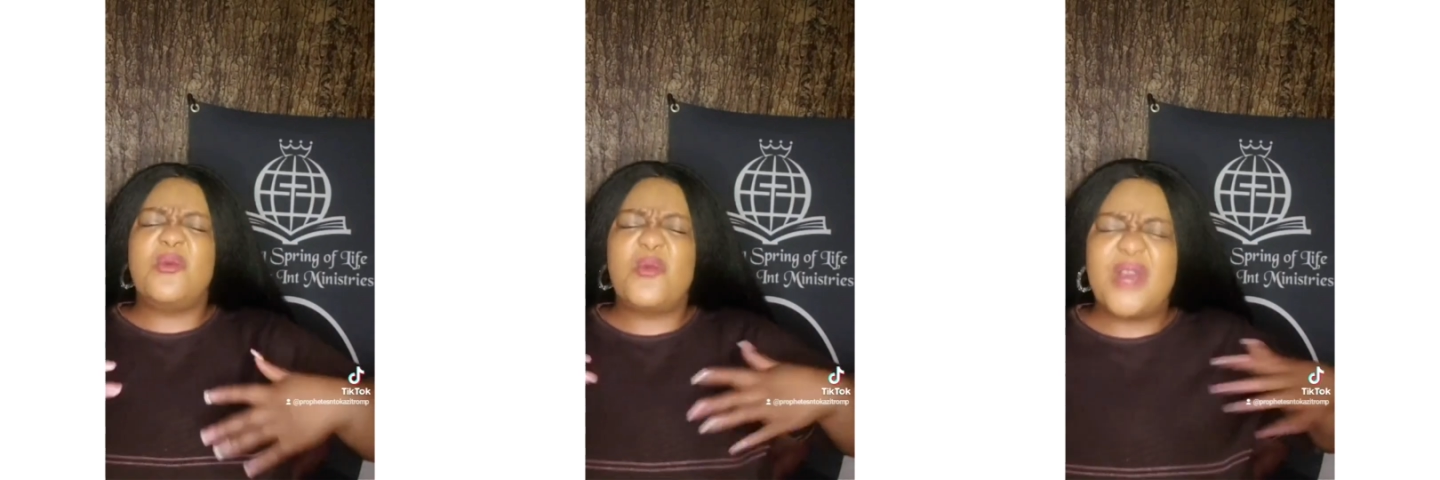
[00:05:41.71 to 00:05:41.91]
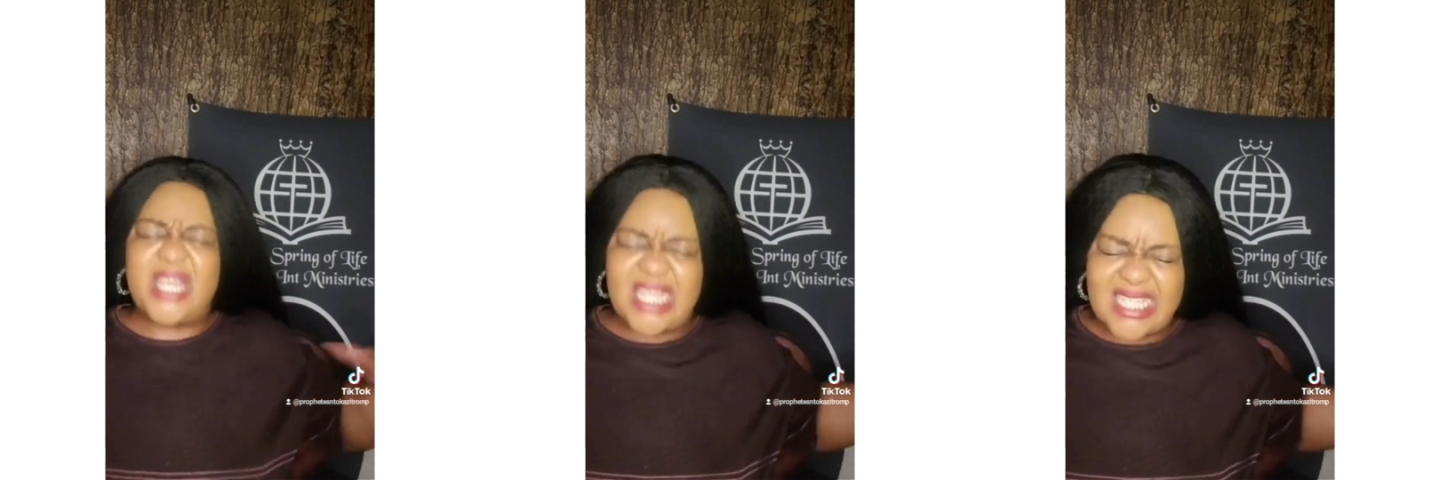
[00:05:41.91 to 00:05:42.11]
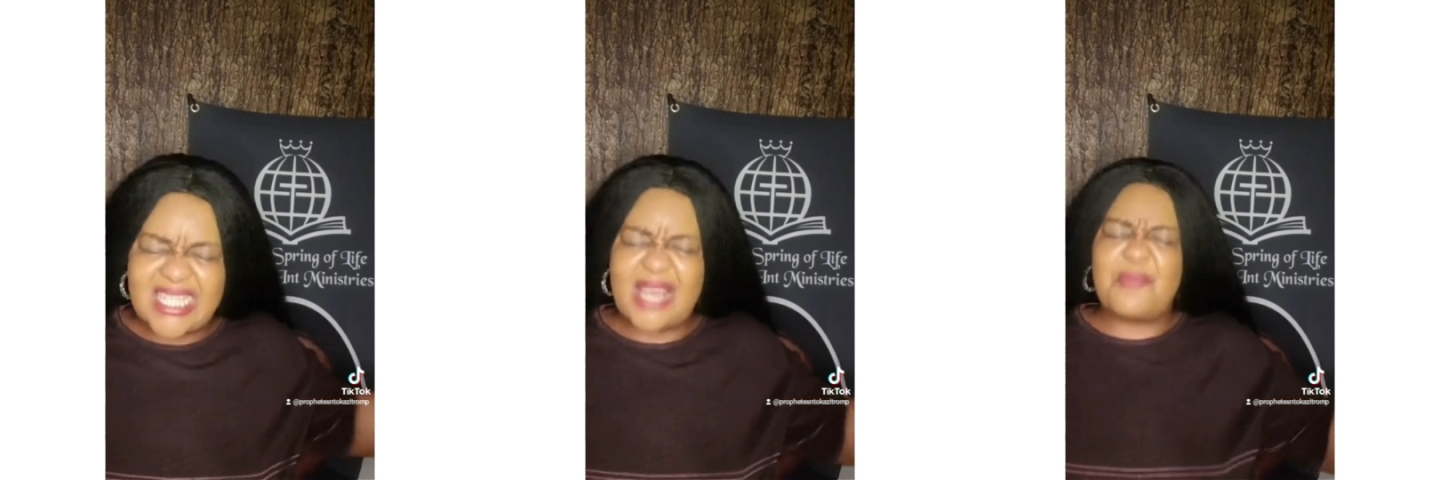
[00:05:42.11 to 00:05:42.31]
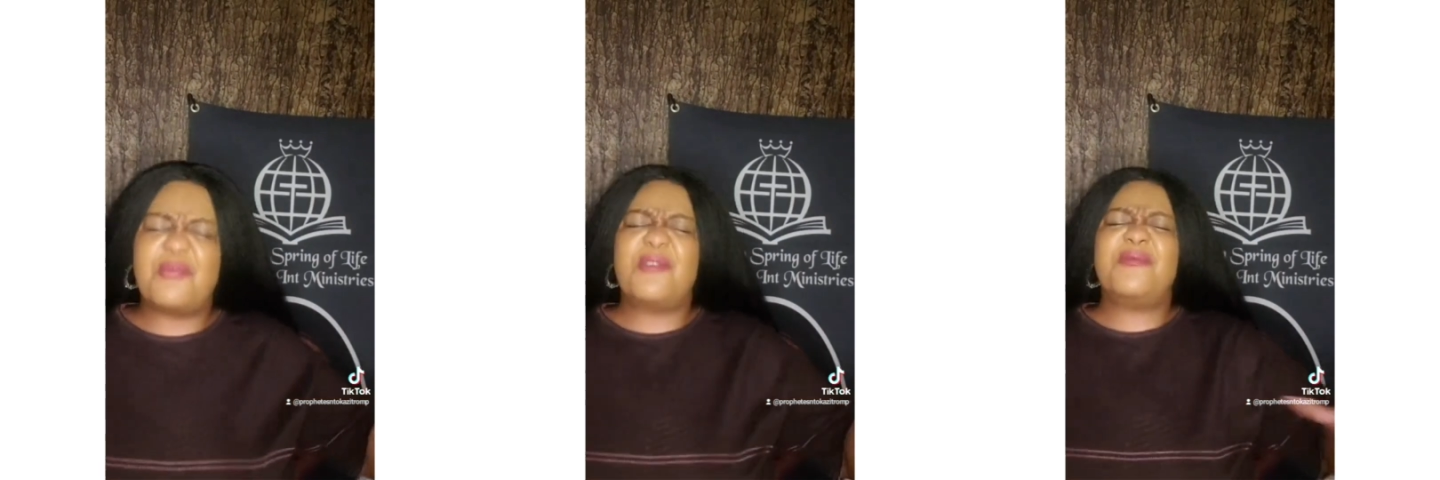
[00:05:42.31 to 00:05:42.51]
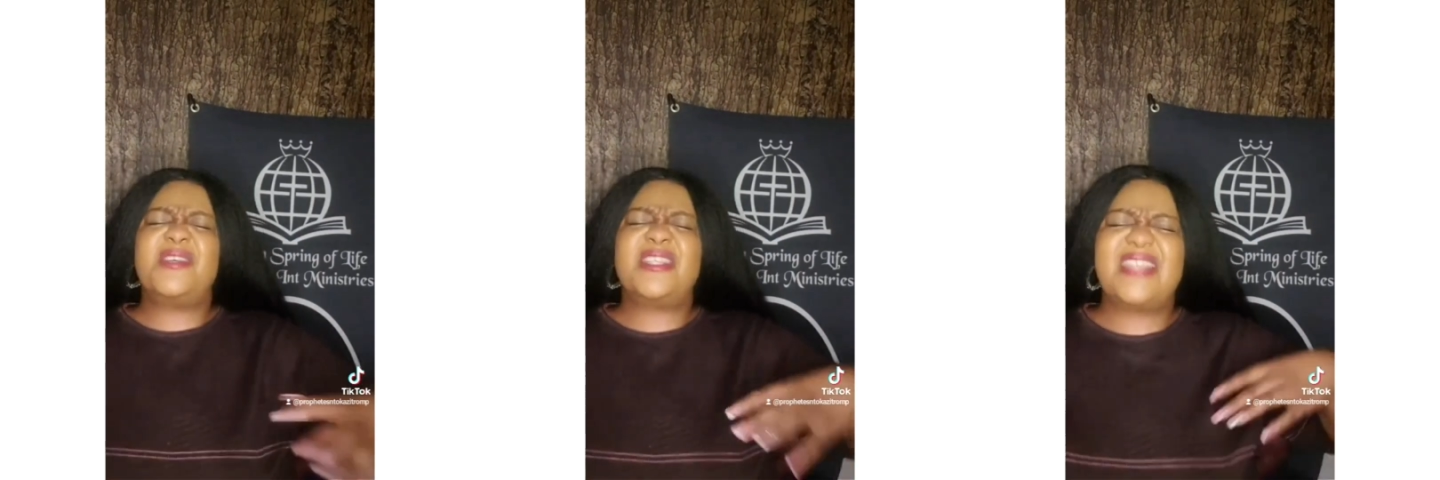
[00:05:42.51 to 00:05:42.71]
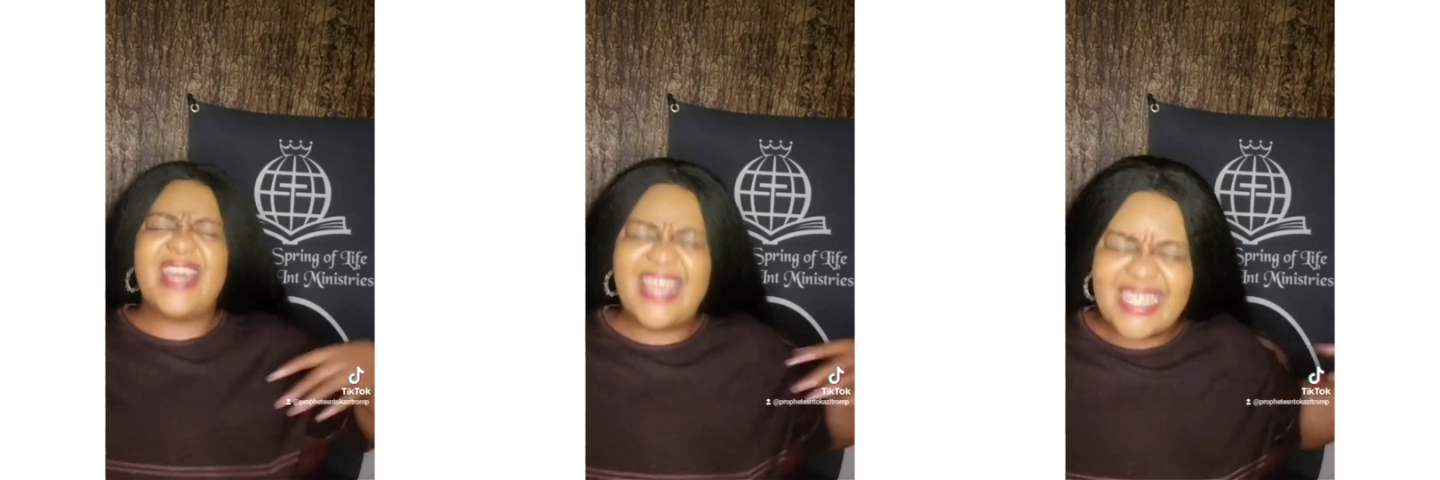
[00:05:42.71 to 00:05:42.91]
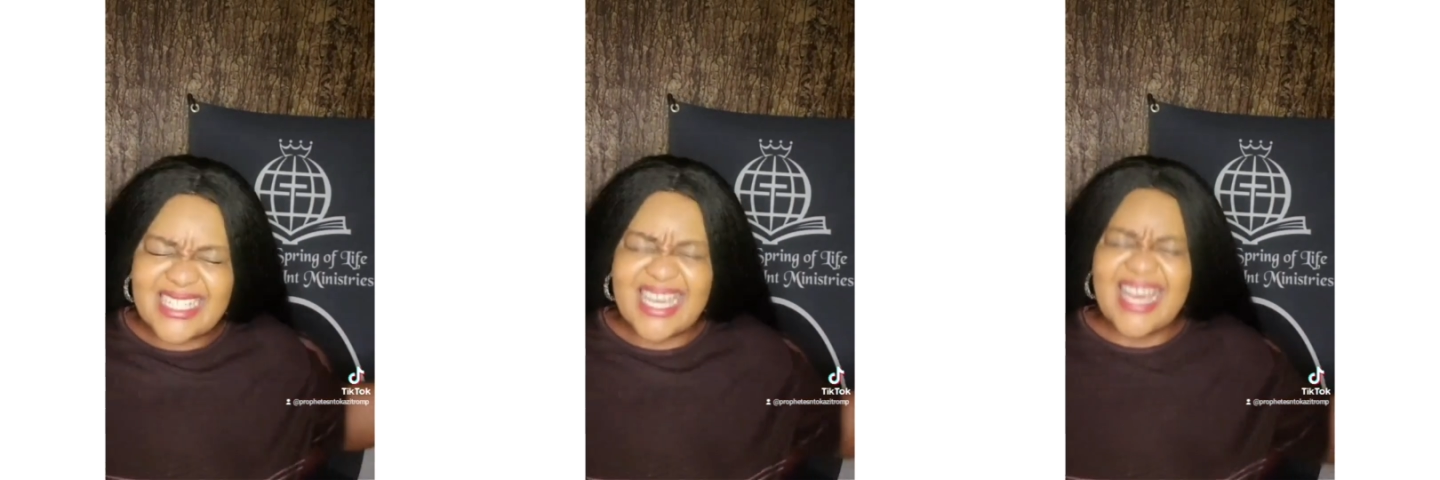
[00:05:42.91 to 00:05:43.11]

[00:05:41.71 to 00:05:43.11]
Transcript: weddings. I prophesy it.